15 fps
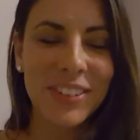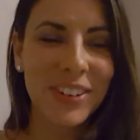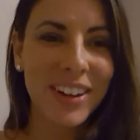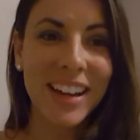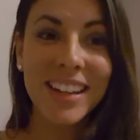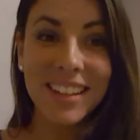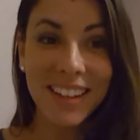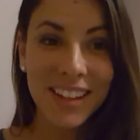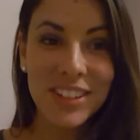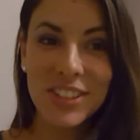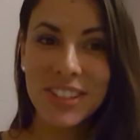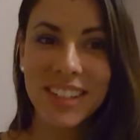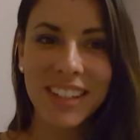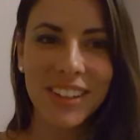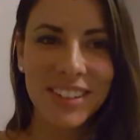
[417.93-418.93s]
or
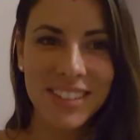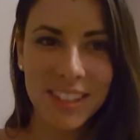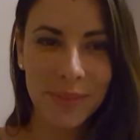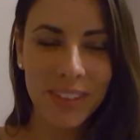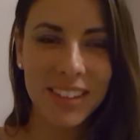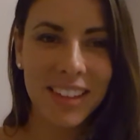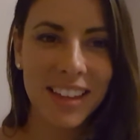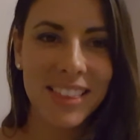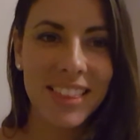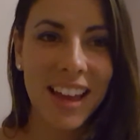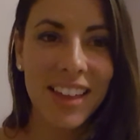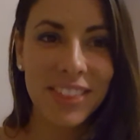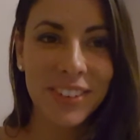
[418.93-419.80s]
ADHD or something like that.